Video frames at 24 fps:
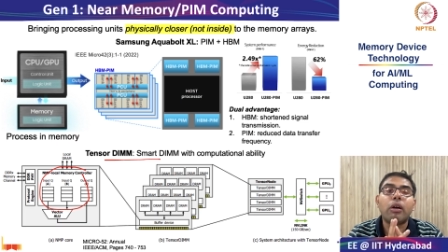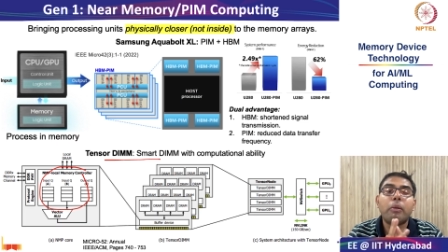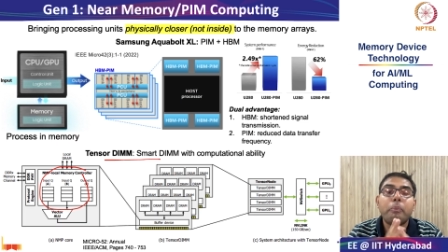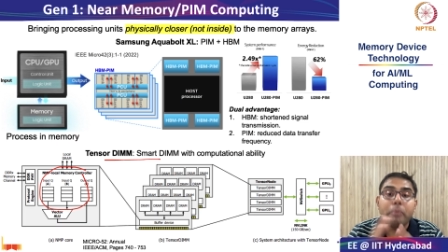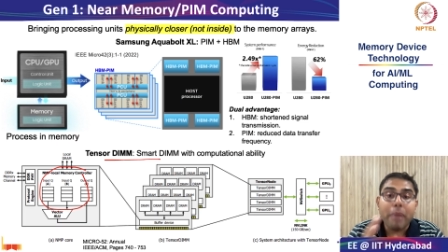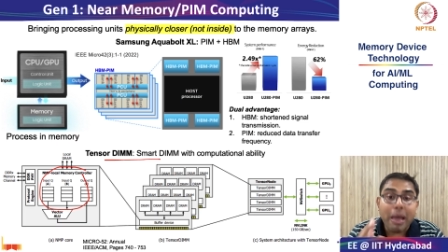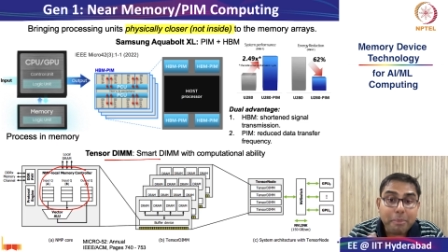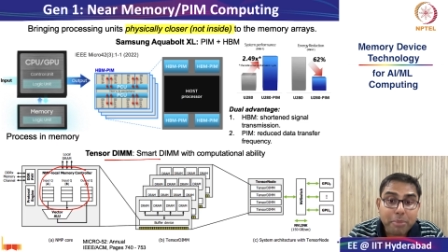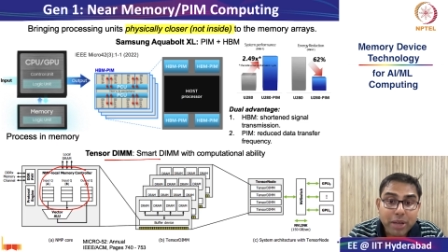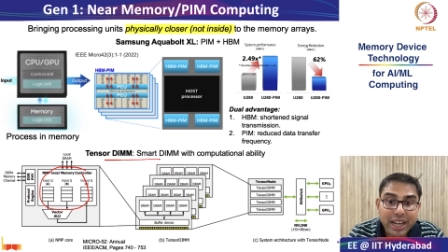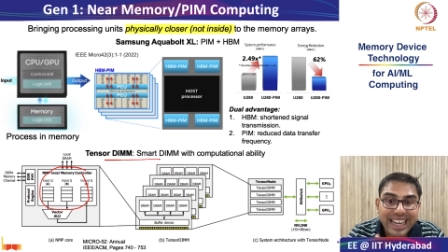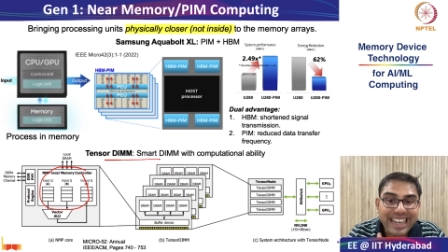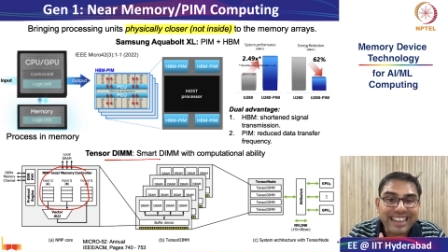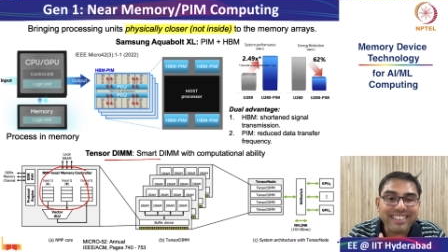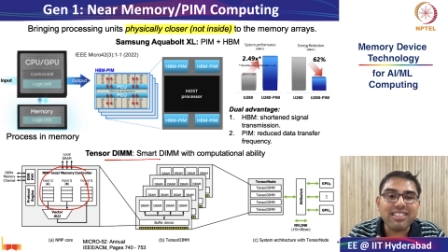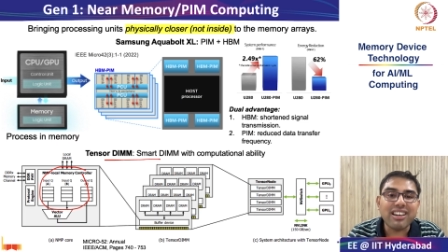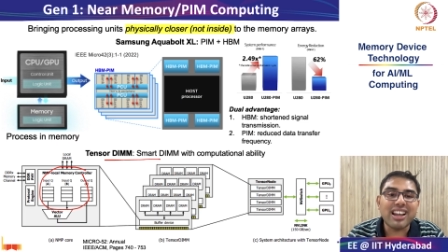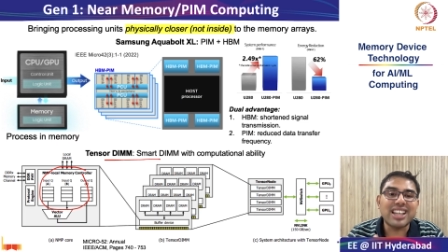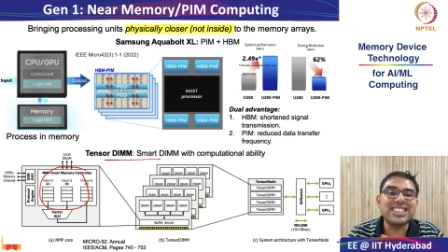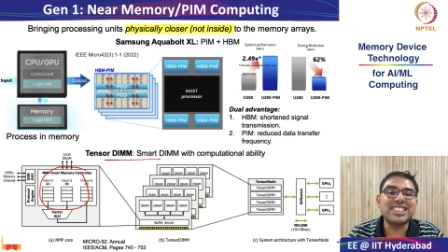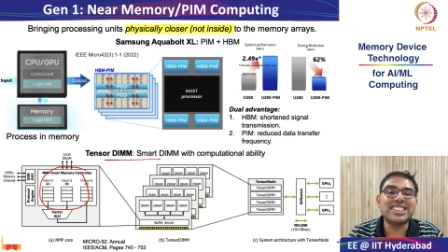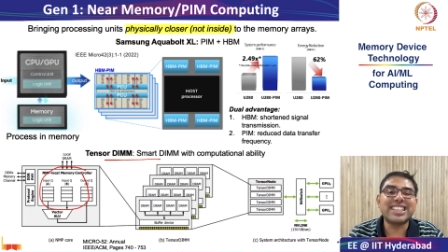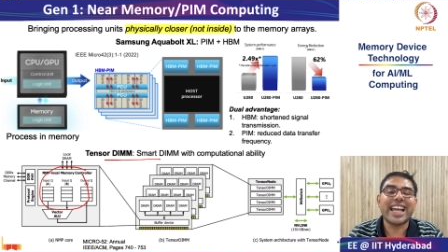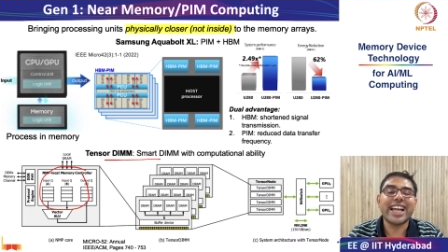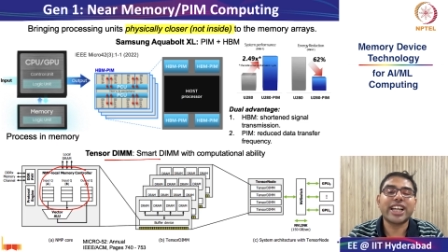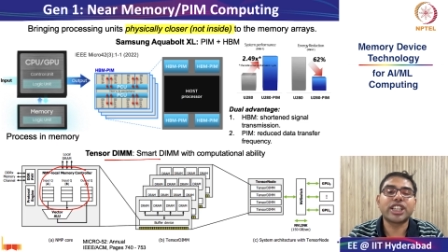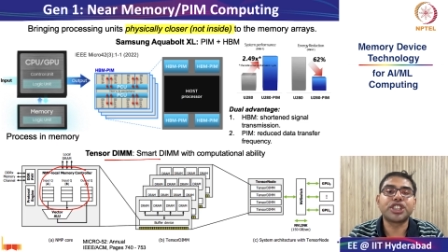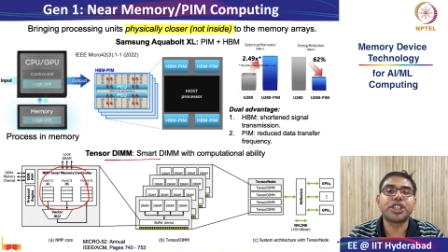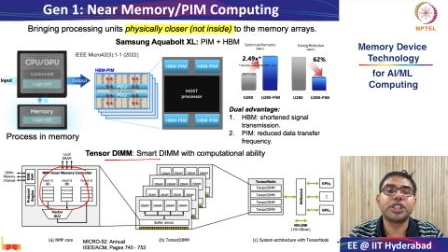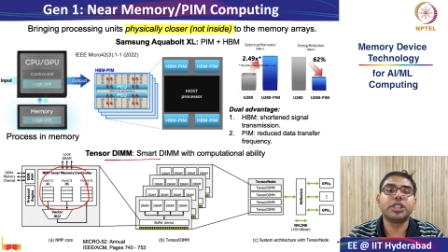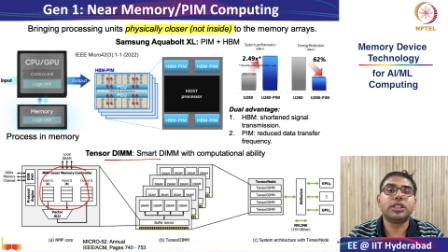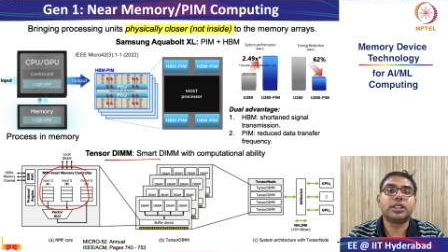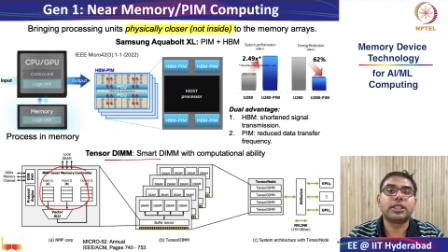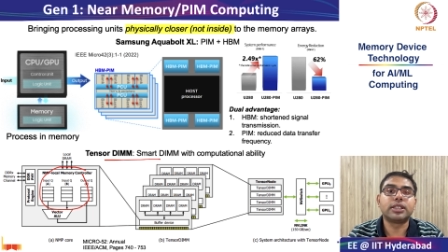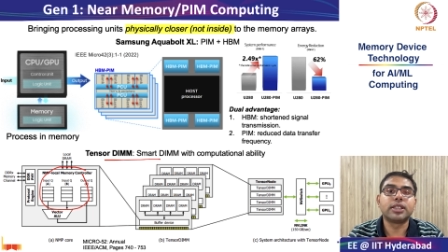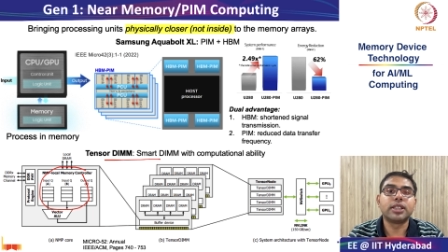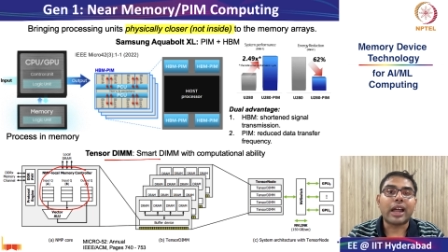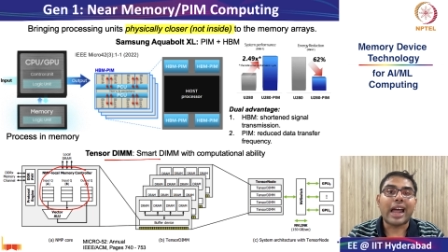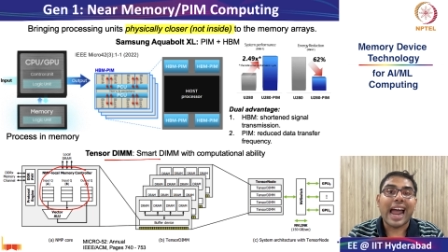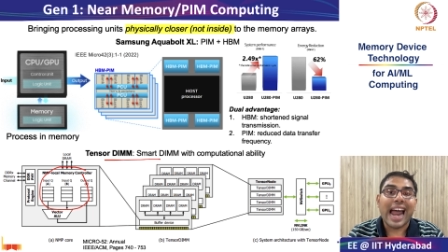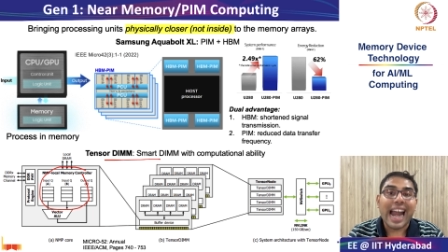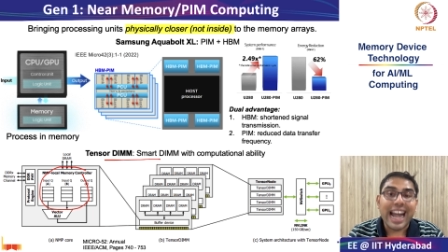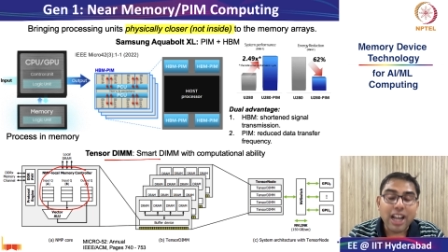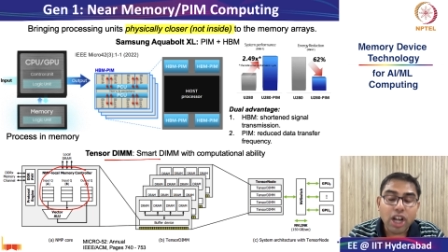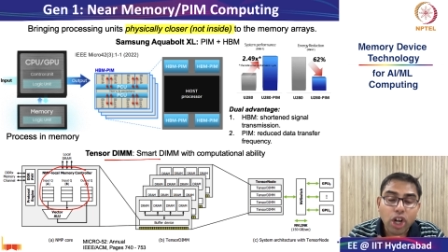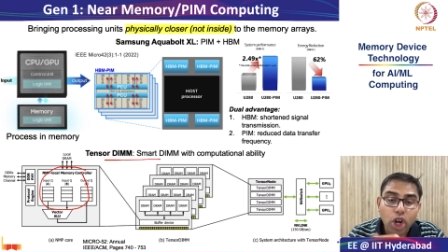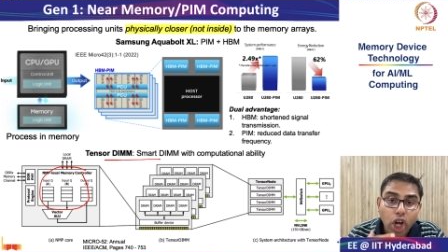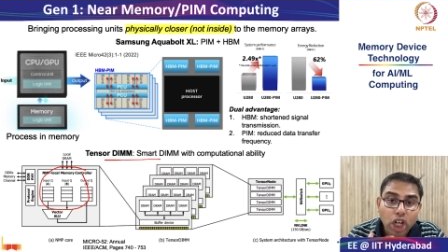memory transactions and